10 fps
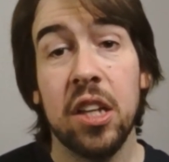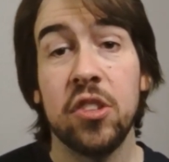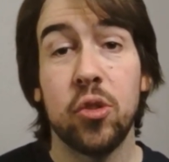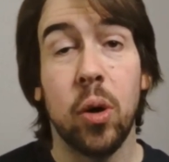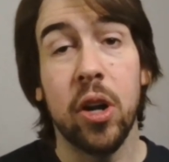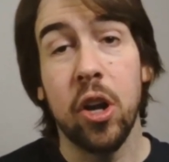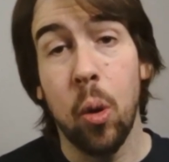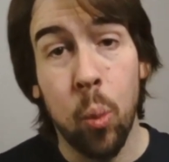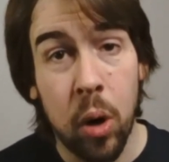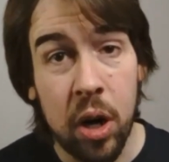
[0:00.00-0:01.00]
story
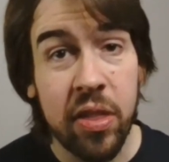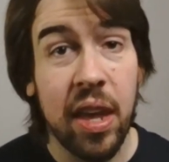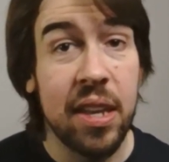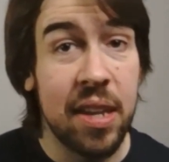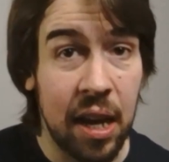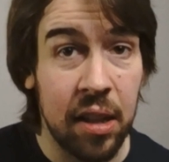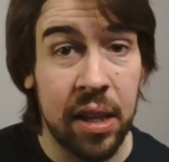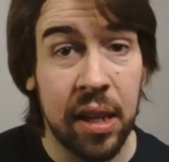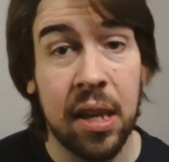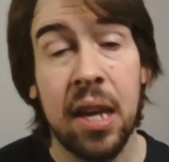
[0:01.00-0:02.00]
worth
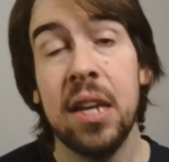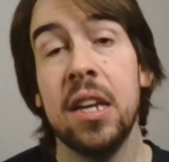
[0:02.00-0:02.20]
telling.